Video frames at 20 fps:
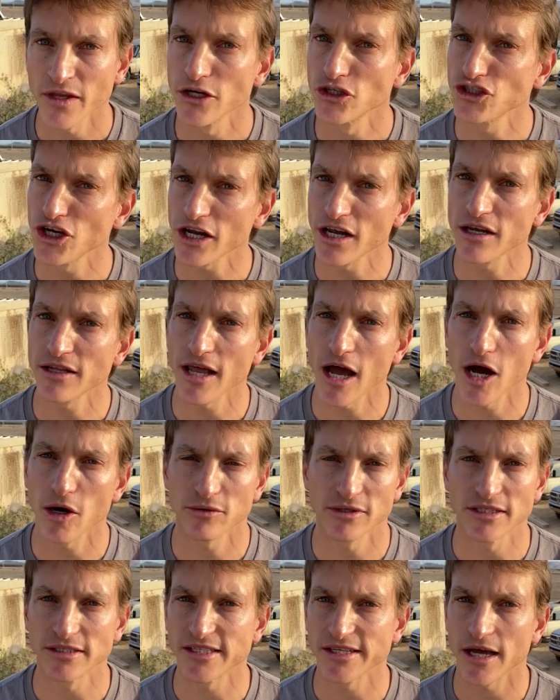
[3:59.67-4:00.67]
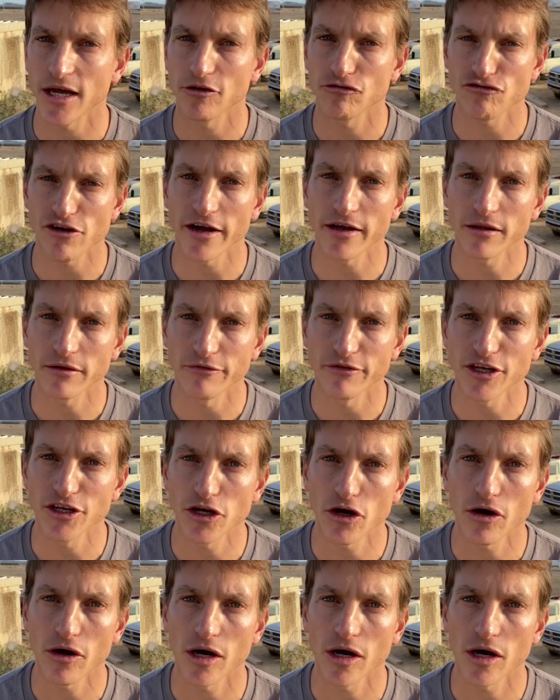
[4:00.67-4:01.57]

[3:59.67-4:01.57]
Check it out, it's a great video.